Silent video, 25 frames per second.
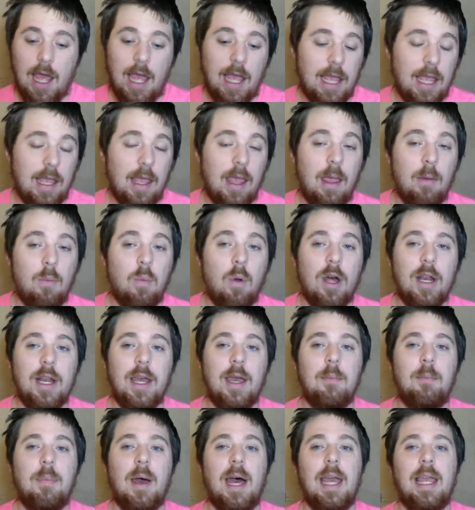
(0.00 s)
He won
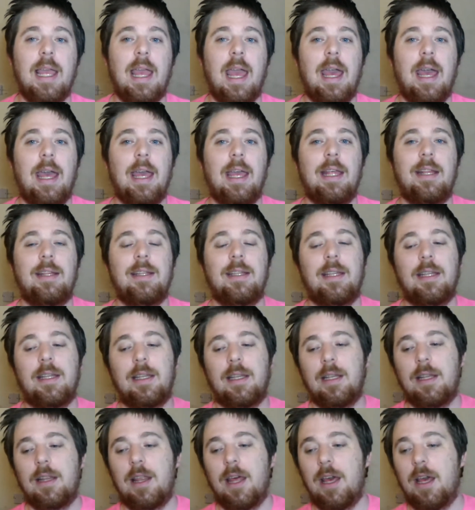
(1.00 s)
it by
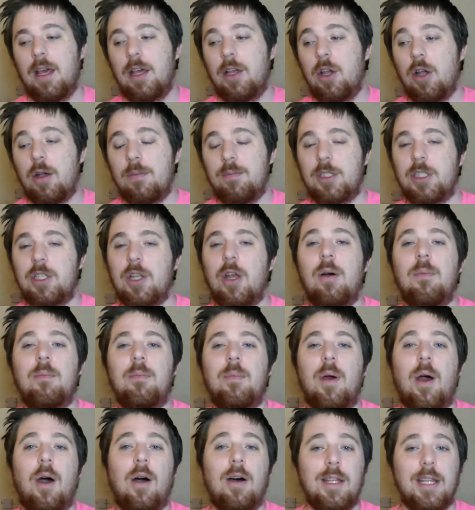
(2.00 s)
hitting the curb
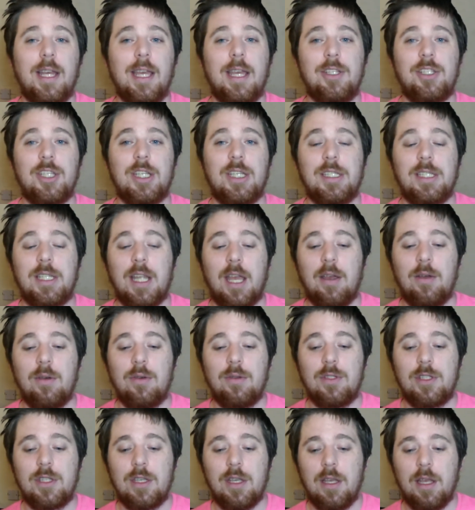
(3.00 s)
stomp on AJ
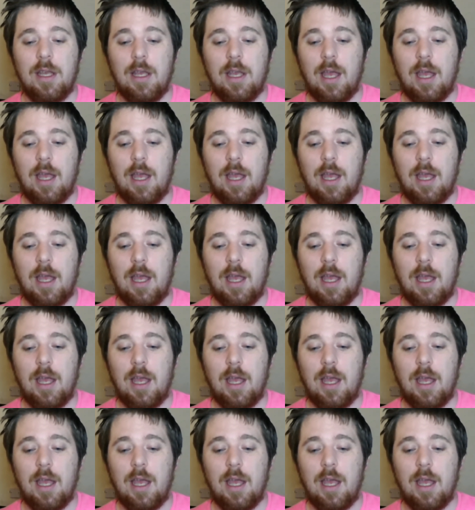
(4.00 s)
Styles.